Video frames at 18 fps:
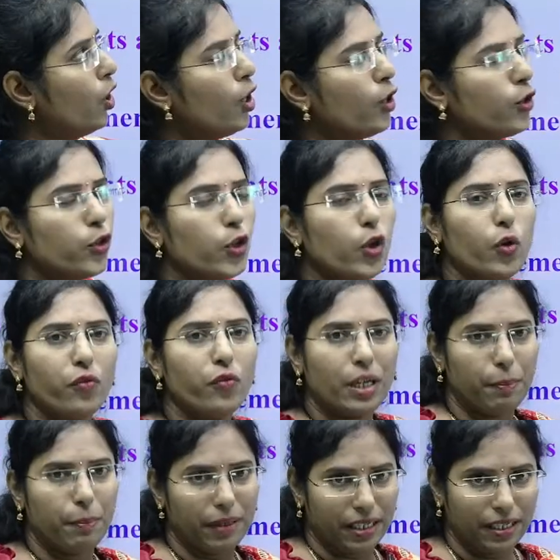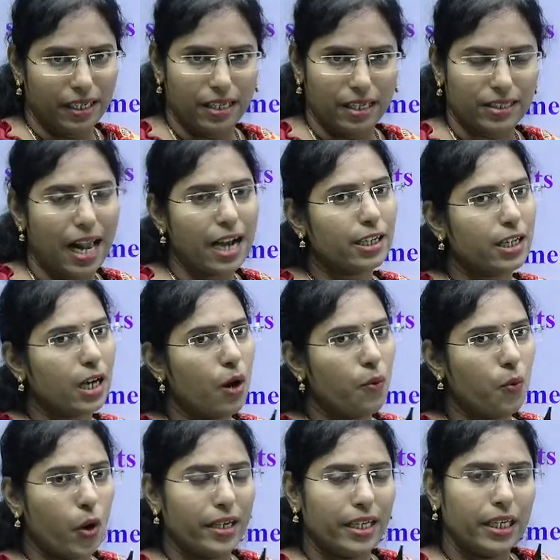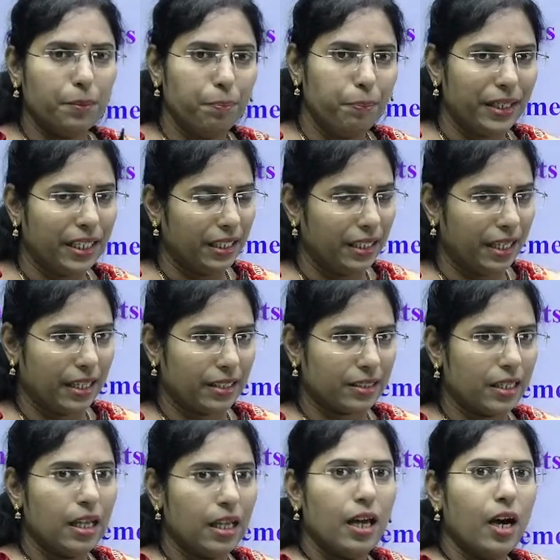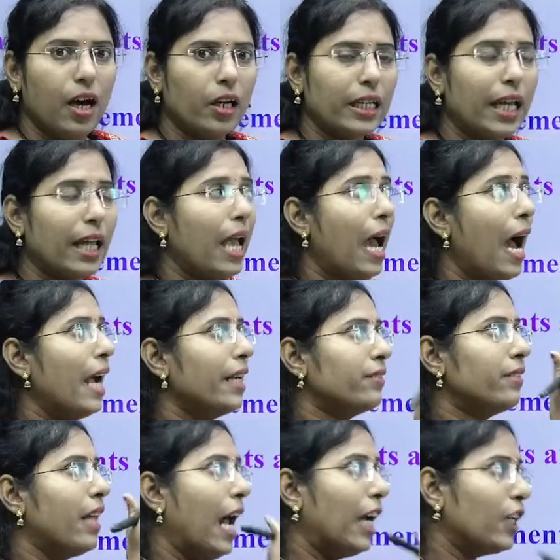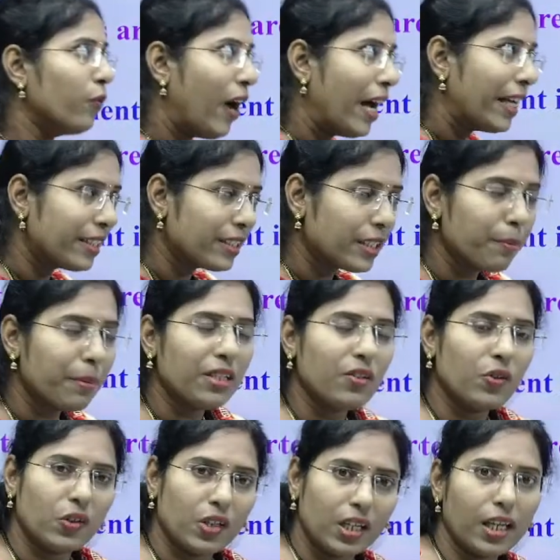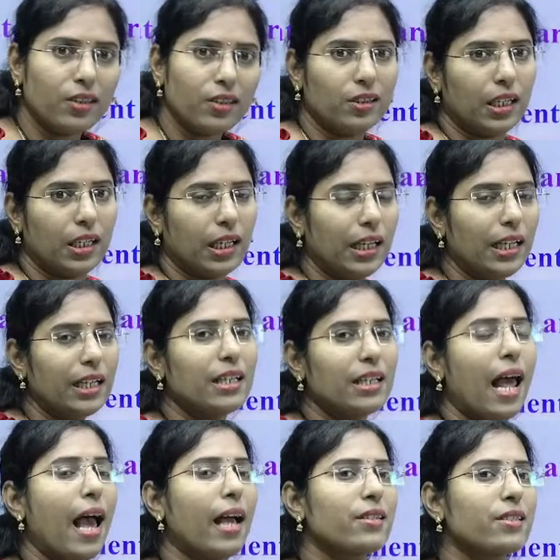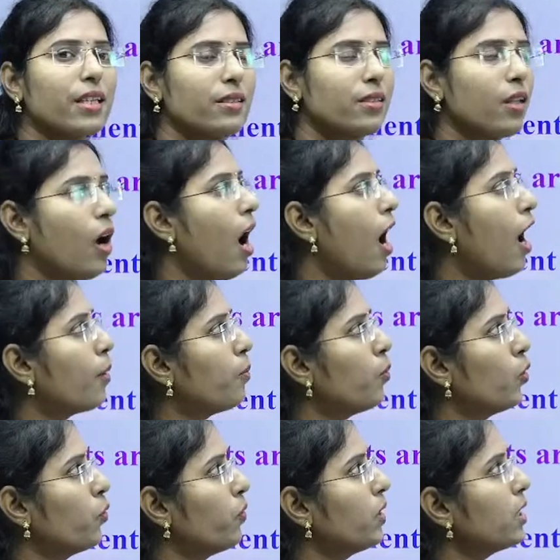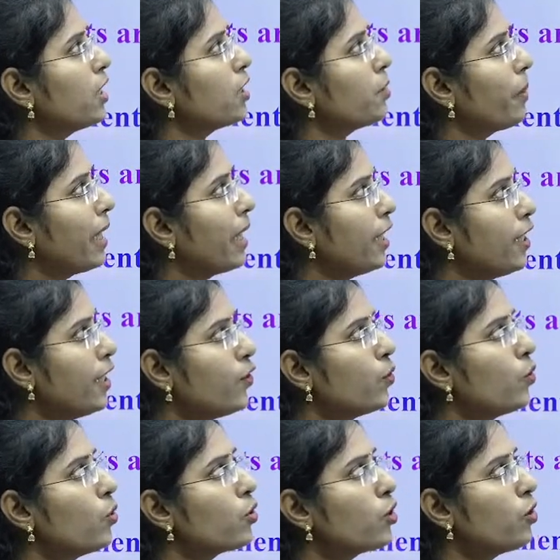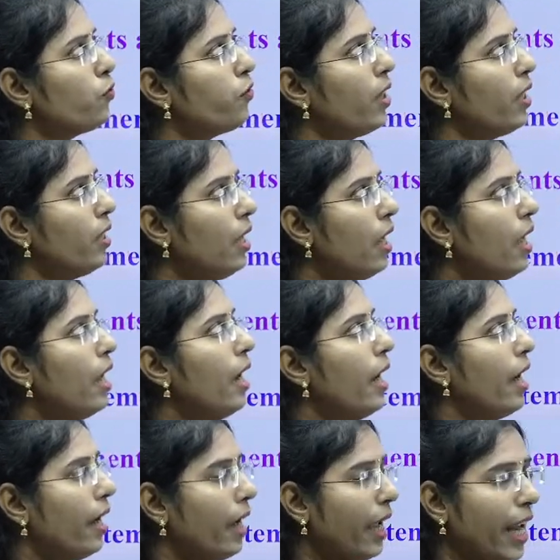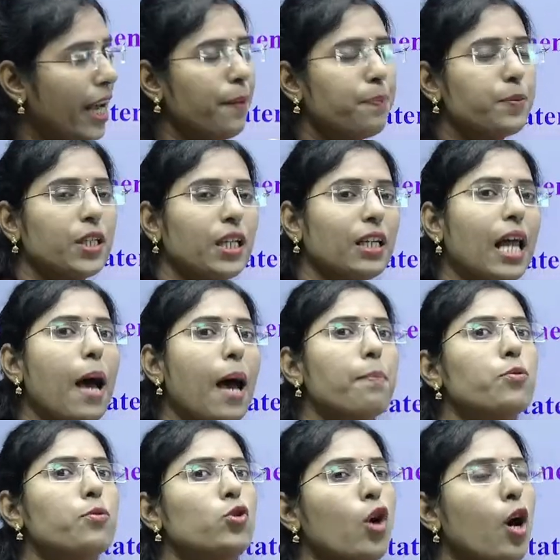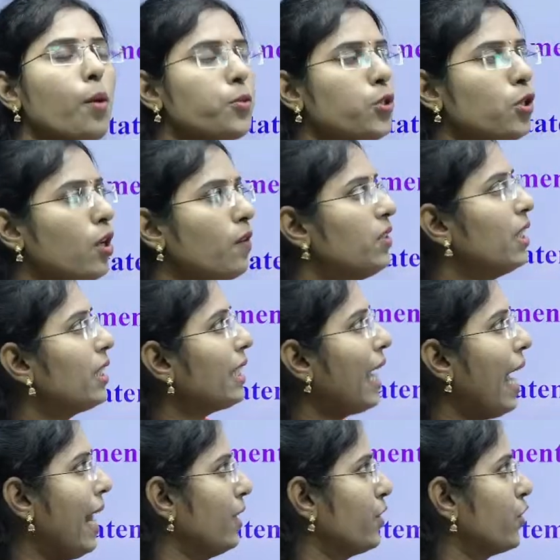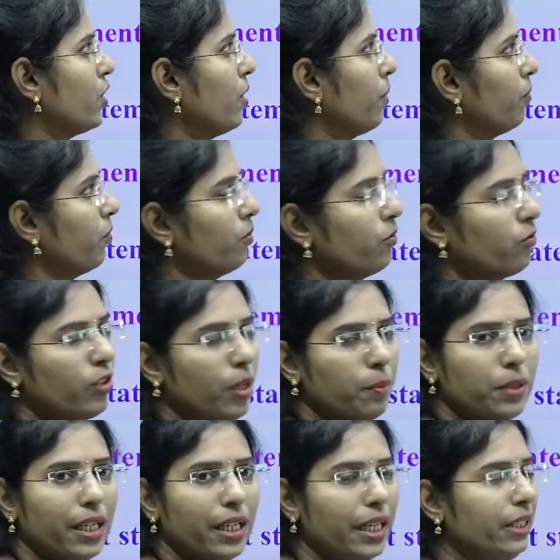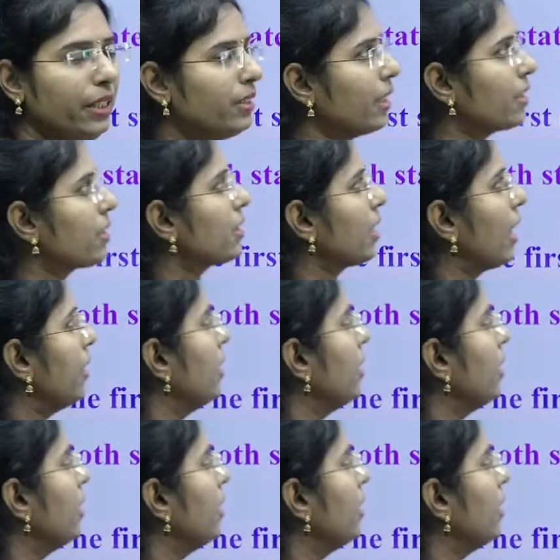UVB rays, ultraviolet B rays. Okay, and that vitamin D3, it acts as a hormone which is mainly used for helps in absorption of the calcium from the intestine.